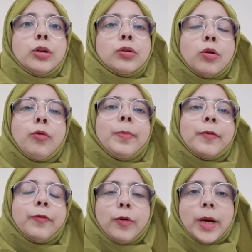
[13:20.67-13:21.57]
So
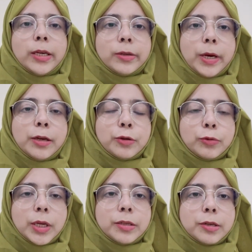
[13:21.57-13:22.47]
before entering into
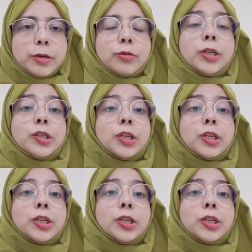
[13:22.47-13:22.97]
the institution,